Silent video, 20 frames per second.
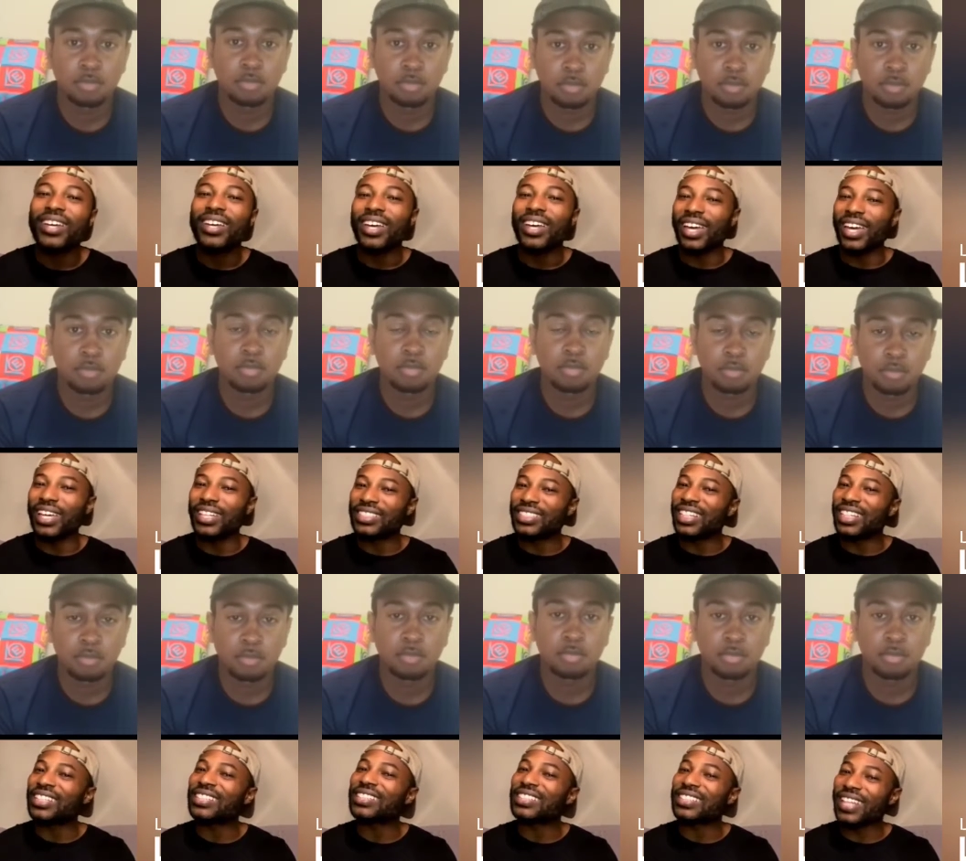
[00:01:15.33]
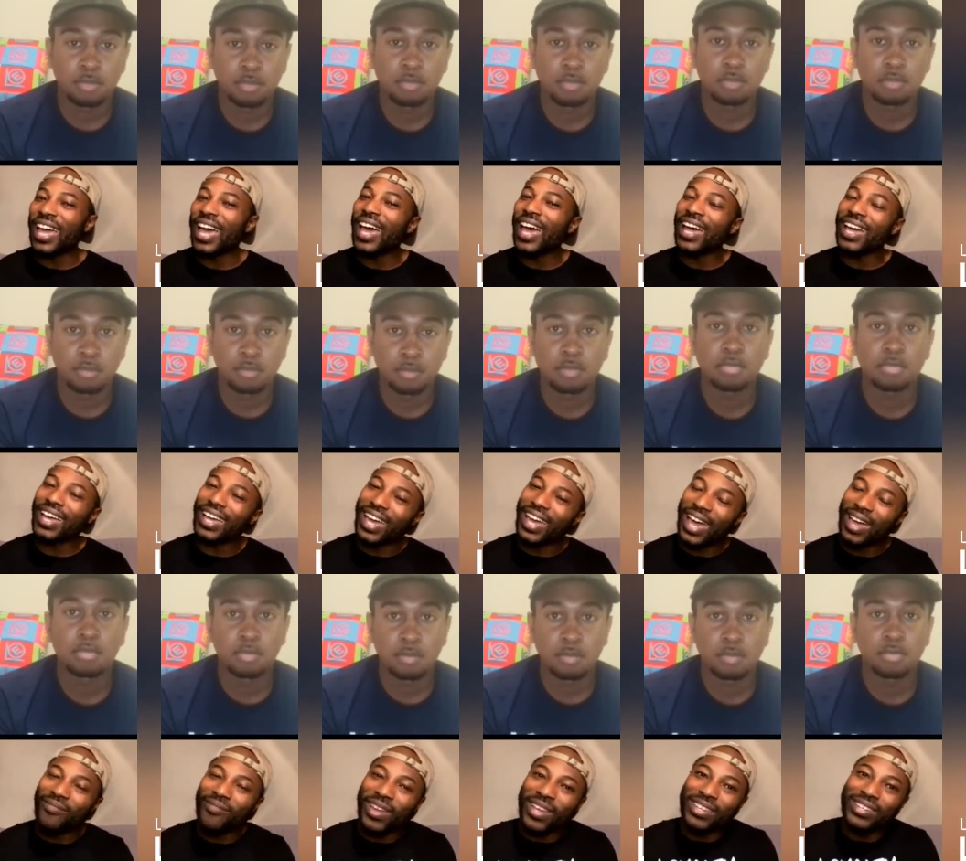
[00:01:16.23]
Speaker 1: It's just that, hey
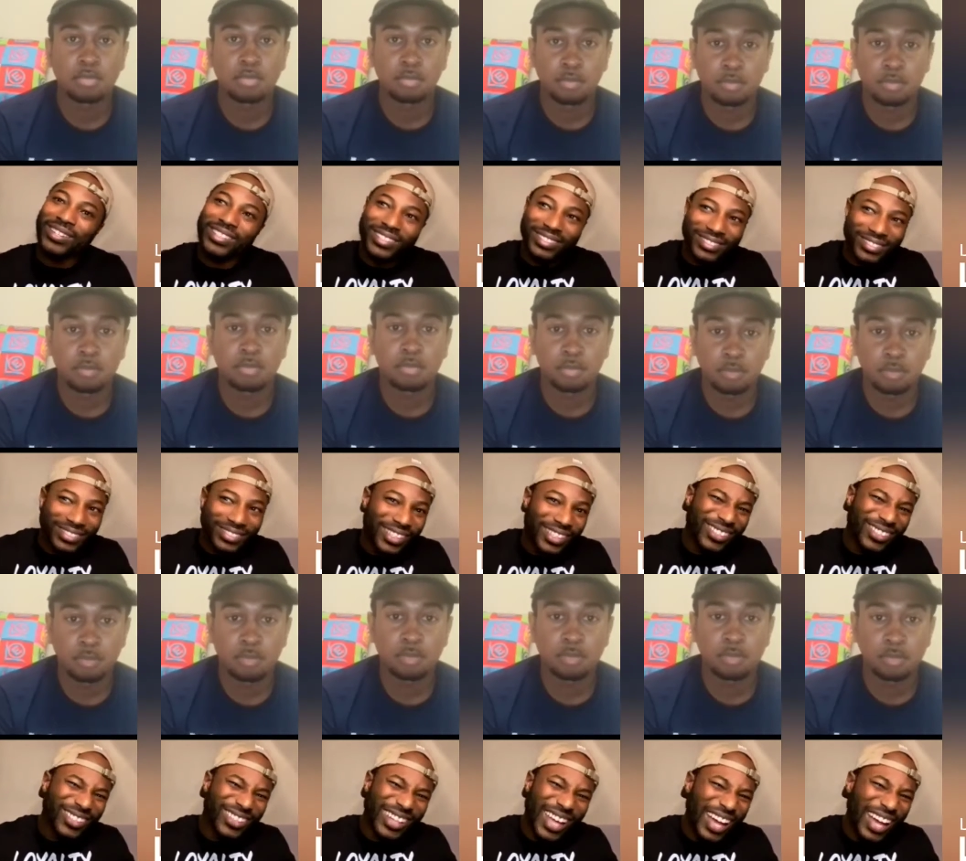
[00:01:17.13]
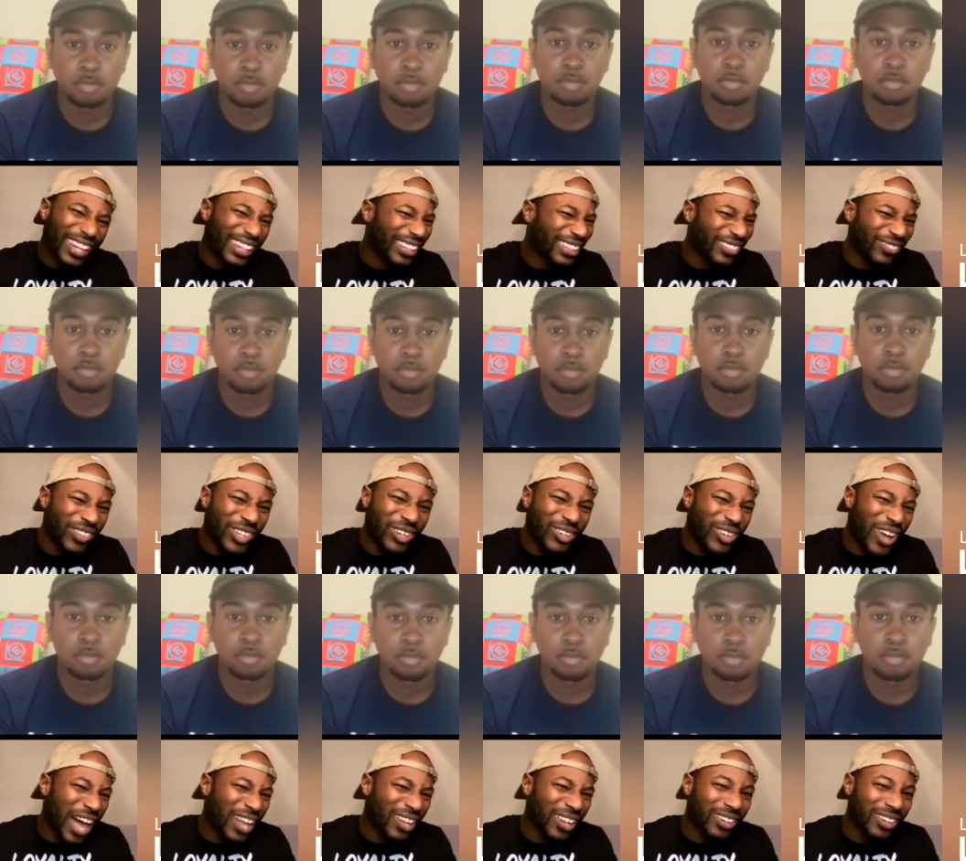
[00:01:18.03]
man, you're you know you only got we don't know
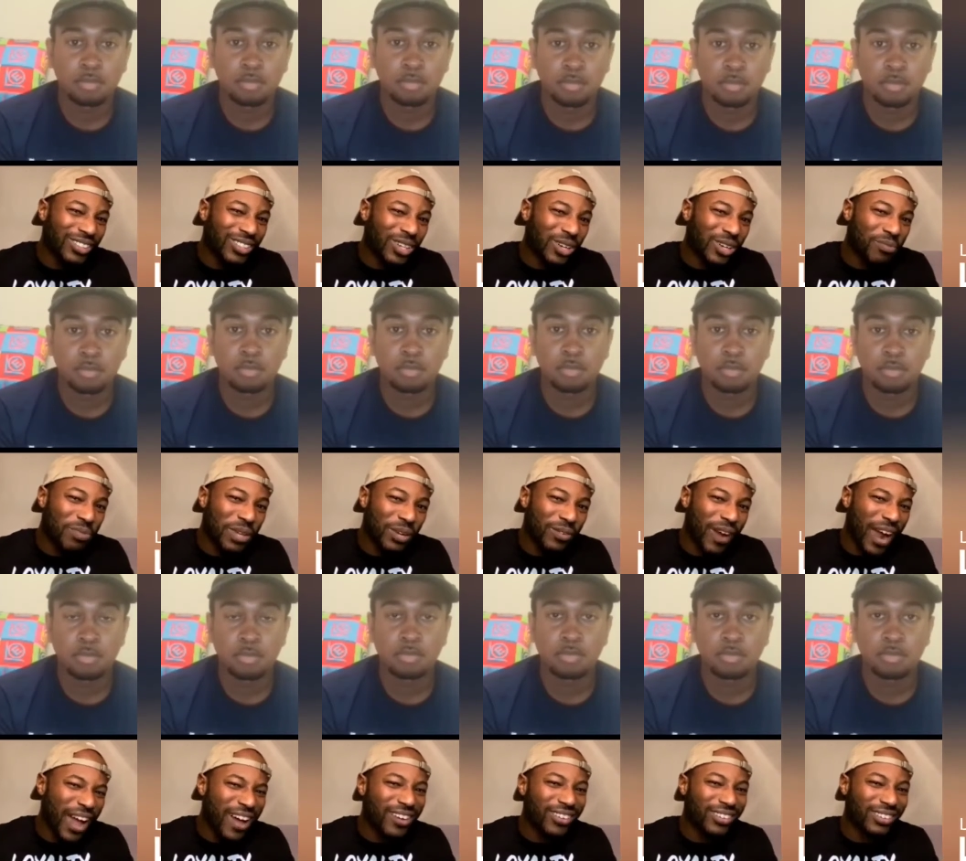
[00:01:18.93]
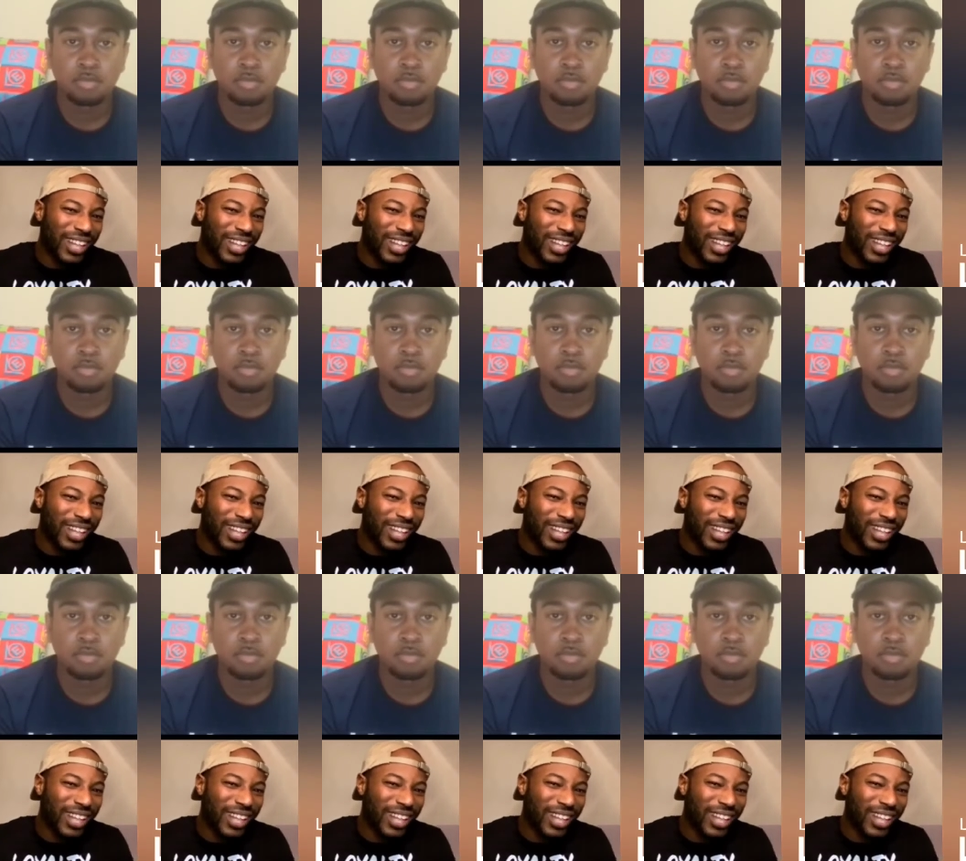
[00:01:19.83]
how long you're gonna be around.